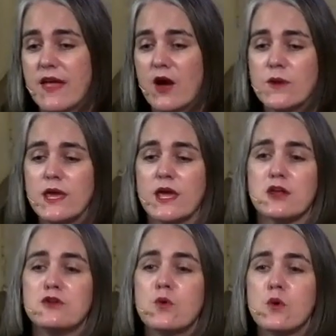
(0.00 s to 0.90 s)
that we
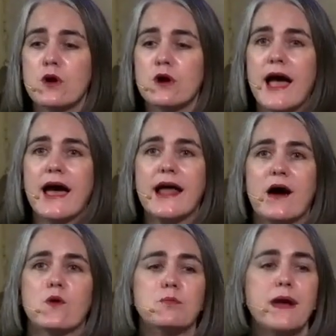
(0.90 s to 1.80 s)
ignore at
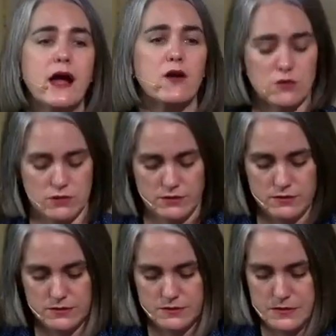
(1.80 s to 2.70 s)
our peril.
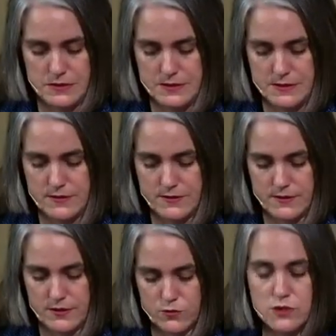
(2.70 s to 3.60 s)

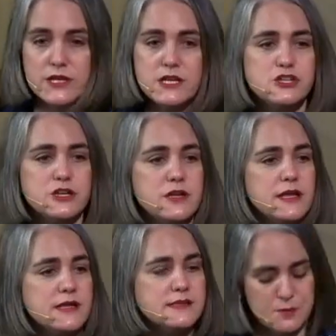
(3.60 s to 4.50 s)
Religion
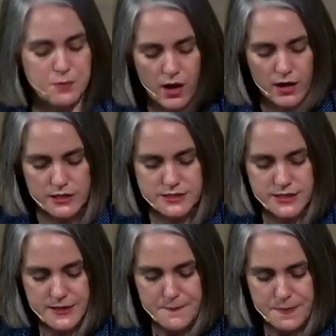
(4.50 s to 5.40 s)
is in part
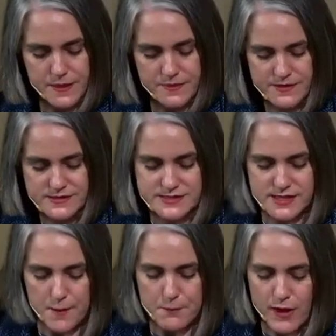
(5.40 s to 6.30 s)
this
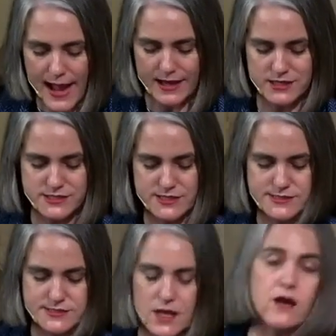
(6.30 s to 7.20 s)

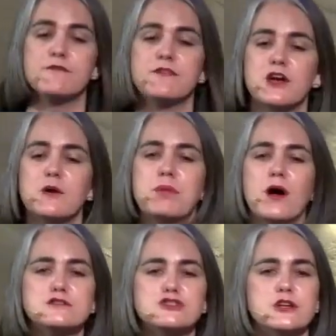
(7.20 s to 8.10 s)
practice of the
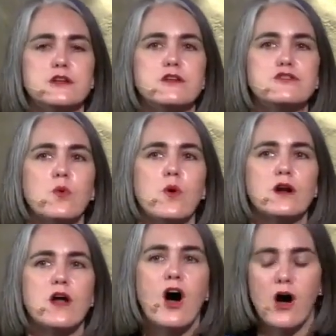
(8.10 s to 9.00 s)
compulsion
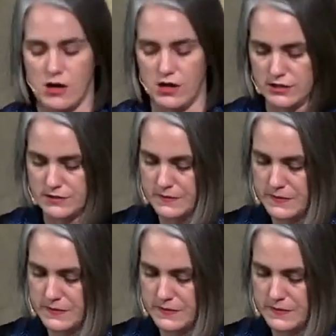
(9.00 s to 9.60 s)
toward awe.